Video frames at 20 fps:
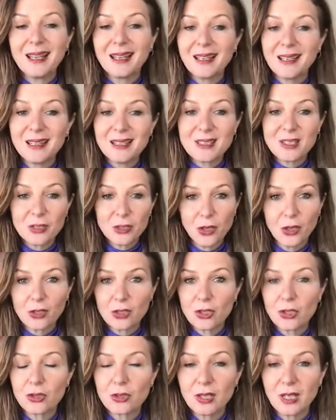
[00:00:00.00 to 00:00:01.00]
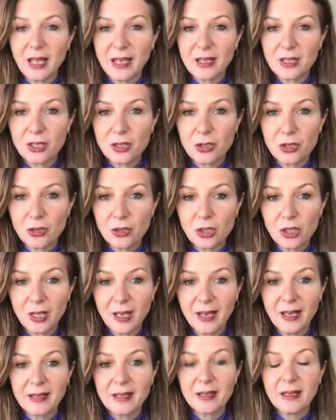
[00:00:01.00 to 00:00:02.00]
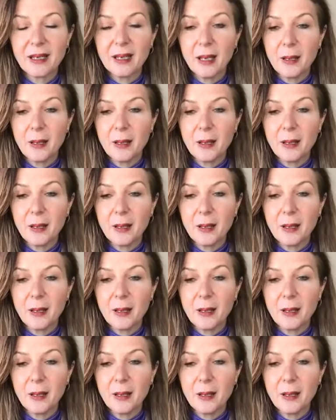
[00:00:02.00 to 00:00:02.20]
it is not too late to do that.